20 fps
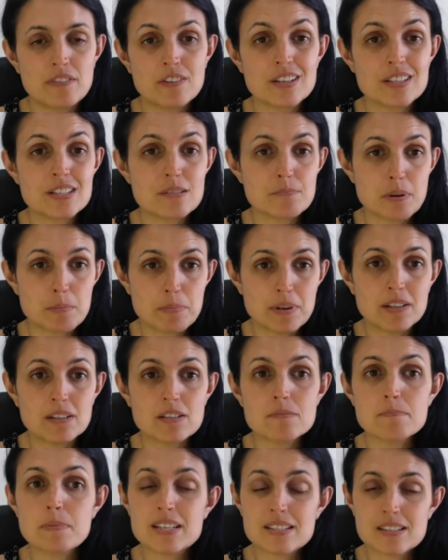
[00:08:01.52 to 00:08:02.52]
for it to be
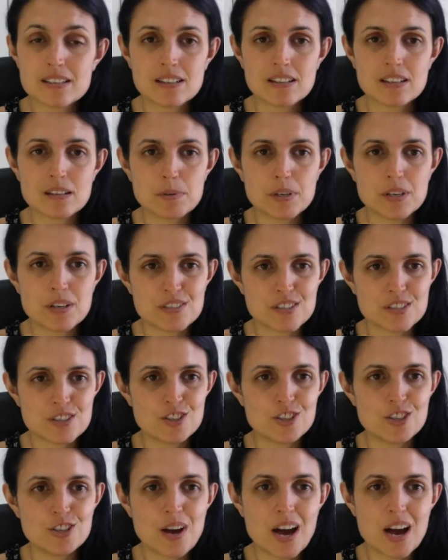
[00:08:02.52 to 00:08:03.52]
built, basically, because it's
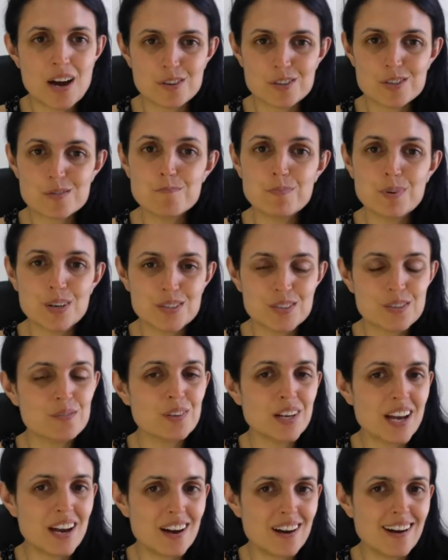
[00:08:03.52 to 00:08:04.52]
a new house, but
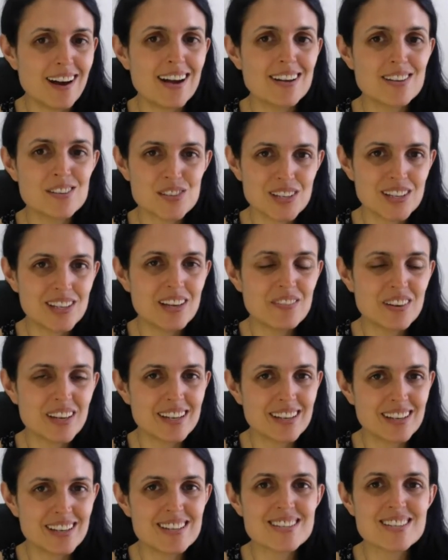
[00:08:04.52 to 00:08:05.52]
we are actually living
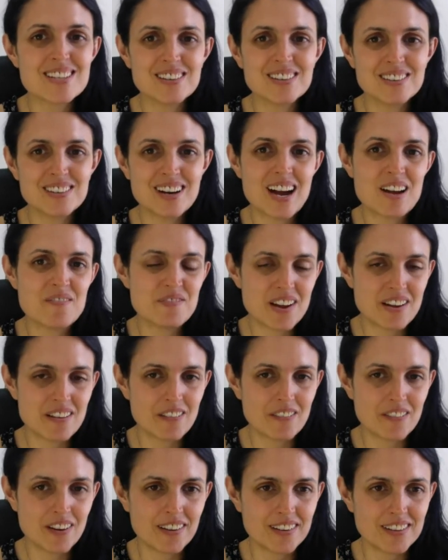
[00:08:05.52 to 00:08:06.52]
in it, so I'm
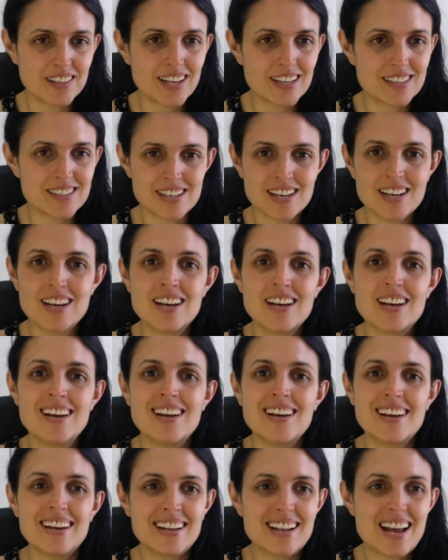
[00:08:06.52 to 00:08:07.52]
very, very glad
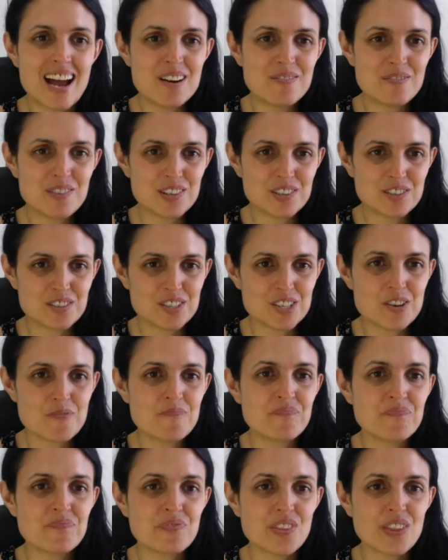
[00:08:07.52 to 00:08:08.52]
it happened.
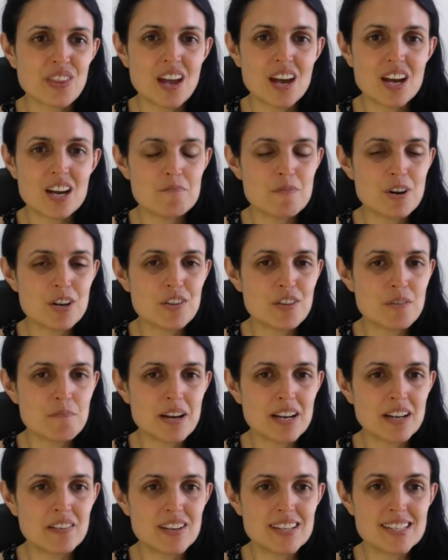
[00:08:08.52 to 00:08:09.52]
Um, another
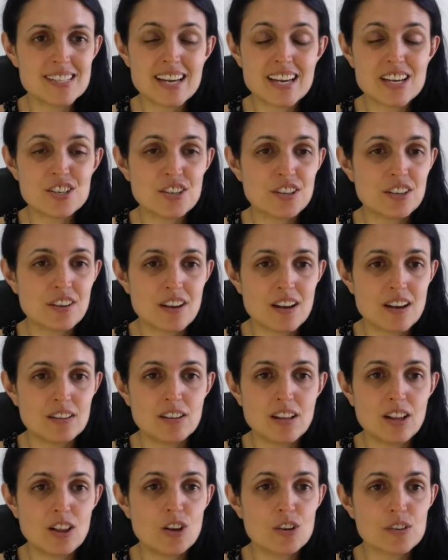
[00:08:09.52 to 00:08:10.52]
manifestation
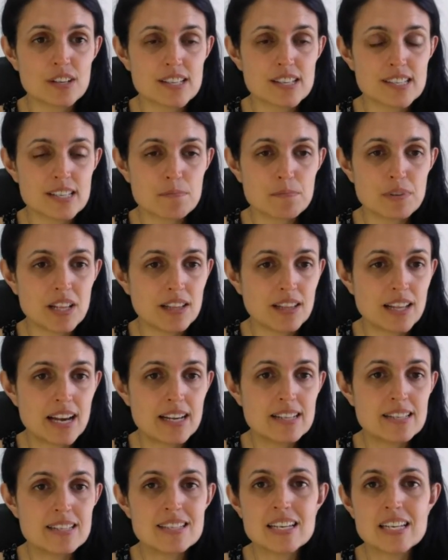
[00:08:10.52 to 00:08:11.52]
along the similar
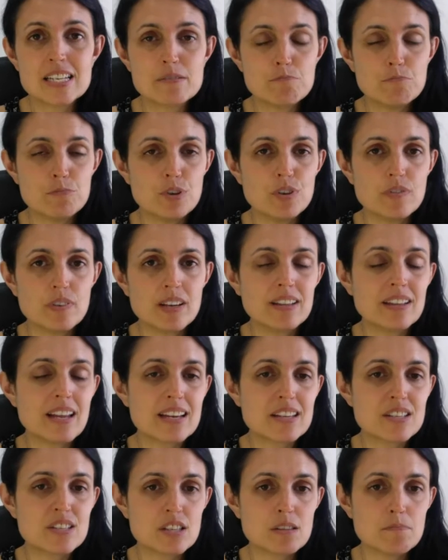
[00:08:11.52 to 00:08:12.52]
lines is moving
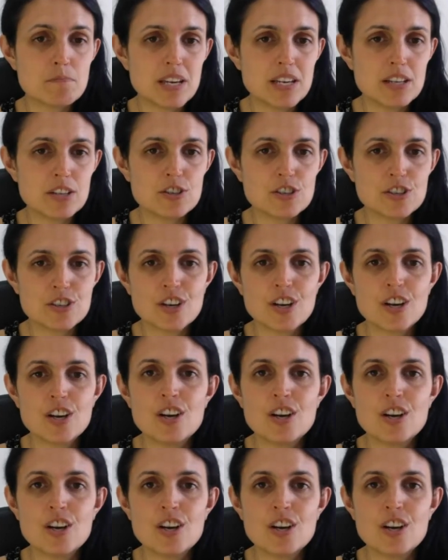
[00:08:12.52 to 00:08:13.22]
next to the beach,